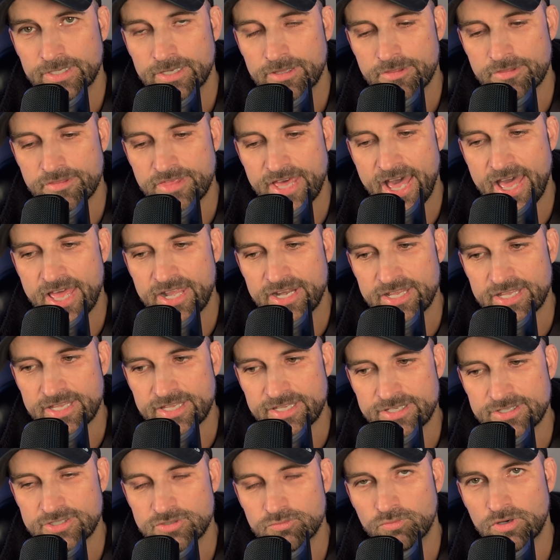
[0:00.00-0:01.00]
that
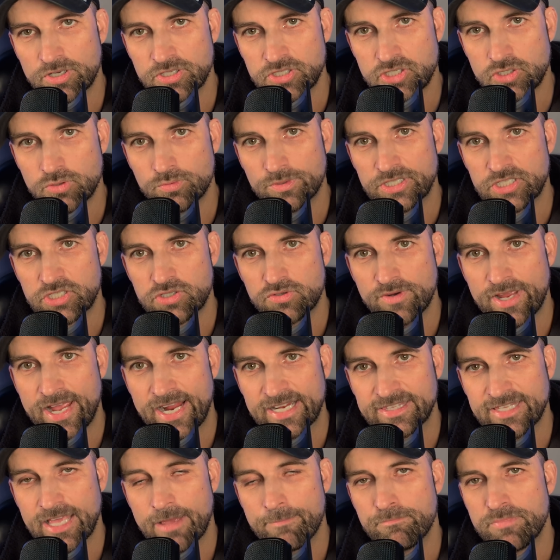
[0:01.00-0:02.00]
is what you
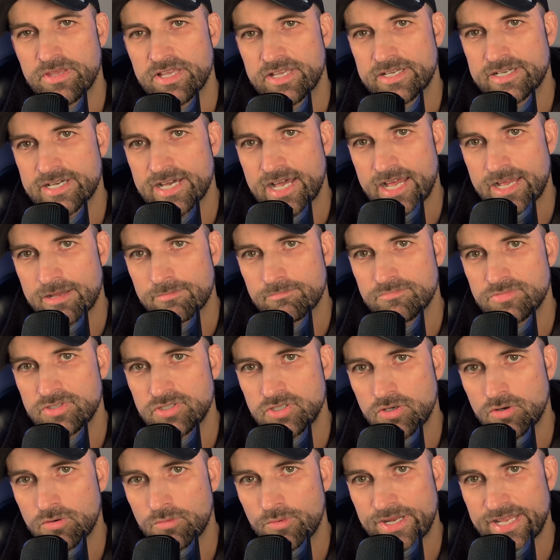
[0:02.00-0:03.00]
attract. That becomes
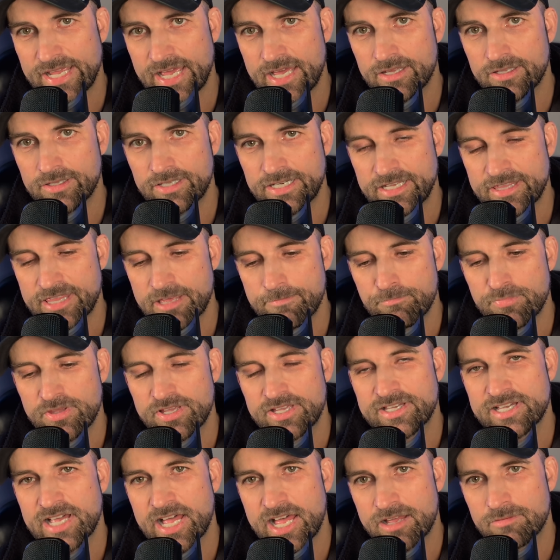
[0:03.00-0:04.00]
your reality. That
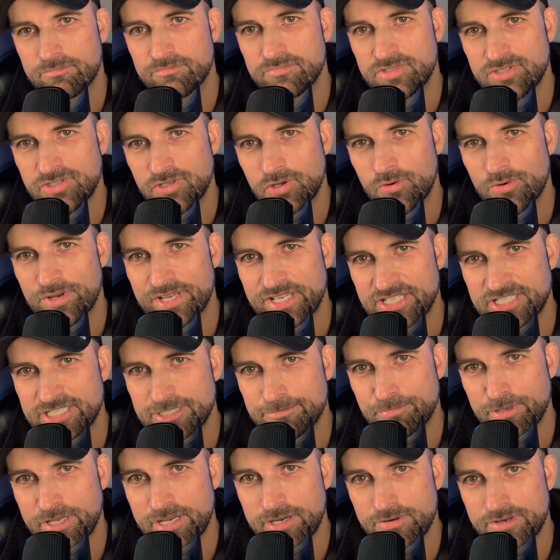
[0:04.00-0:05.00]
becomes your
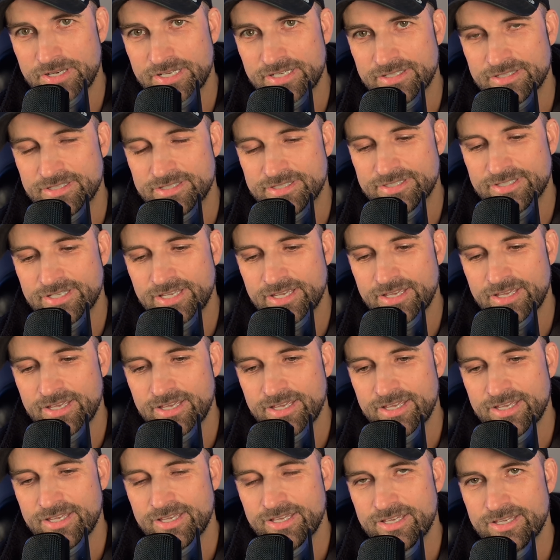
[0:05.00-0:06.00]
experience.
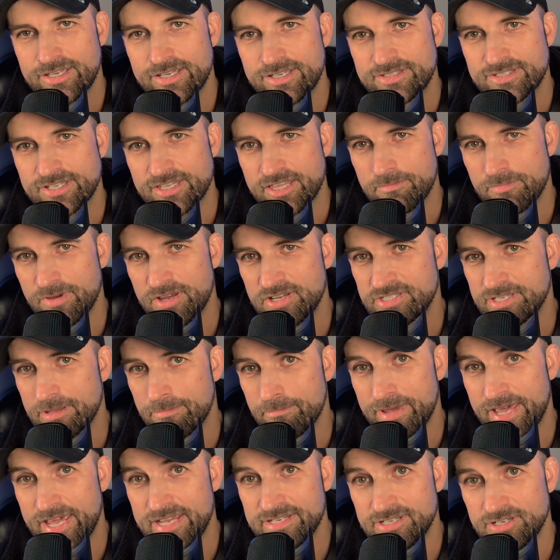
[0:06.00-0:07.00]
So the most
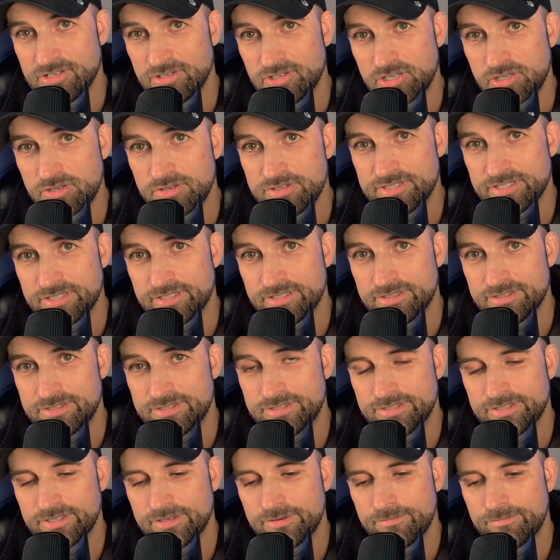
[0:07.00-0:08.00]
amazing news
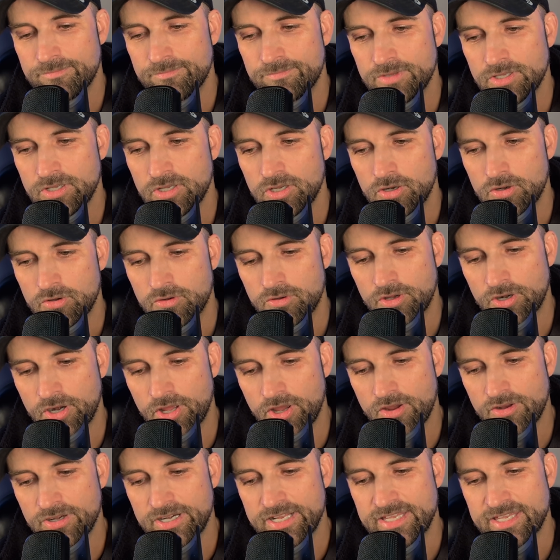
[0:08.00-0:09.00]
is, not
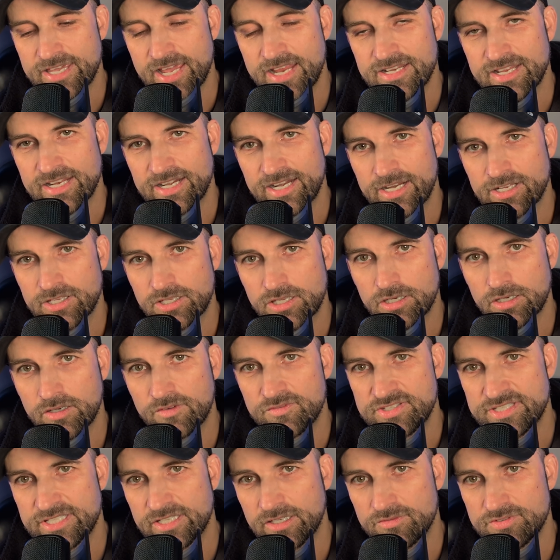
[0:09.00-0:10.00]
only can you let go of
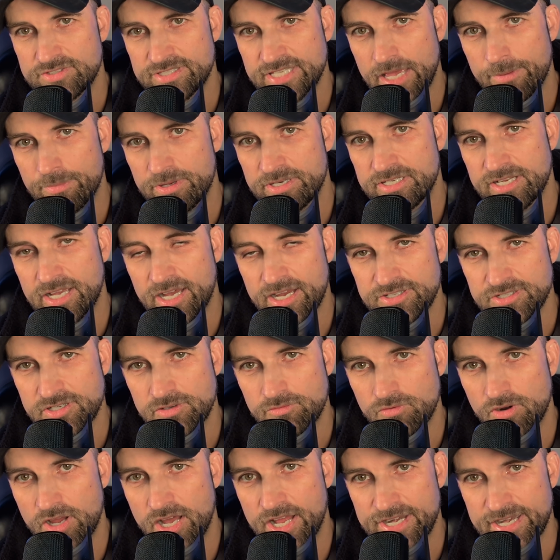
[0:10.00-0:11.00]
self-sabotaging
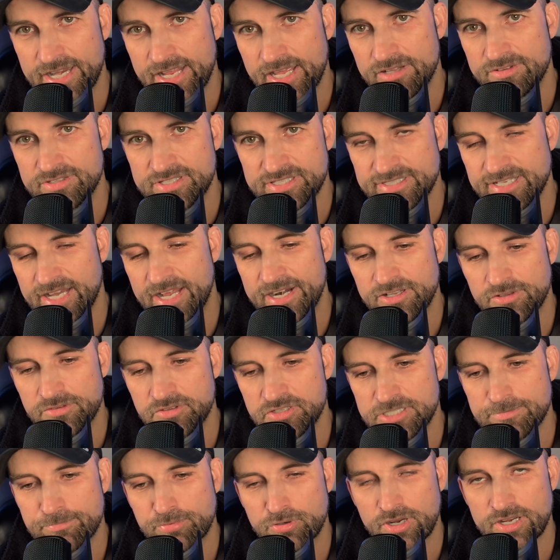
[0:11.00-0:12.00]
right now and starting on
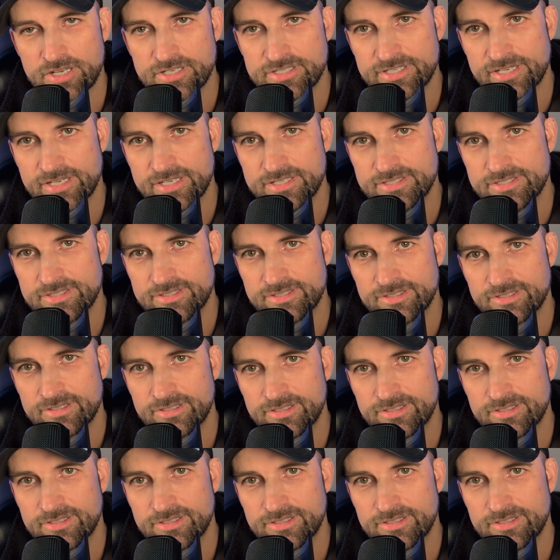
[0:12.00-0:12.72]
this process,